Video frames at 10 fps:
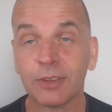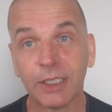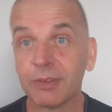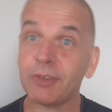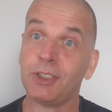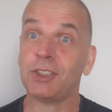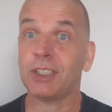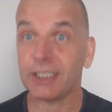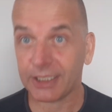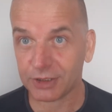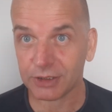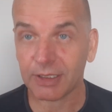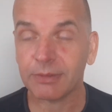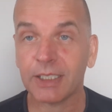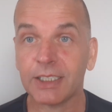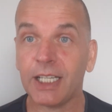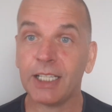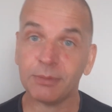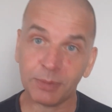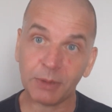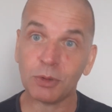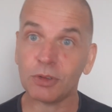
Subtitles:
even if it doesn't allow you to grab around the head and people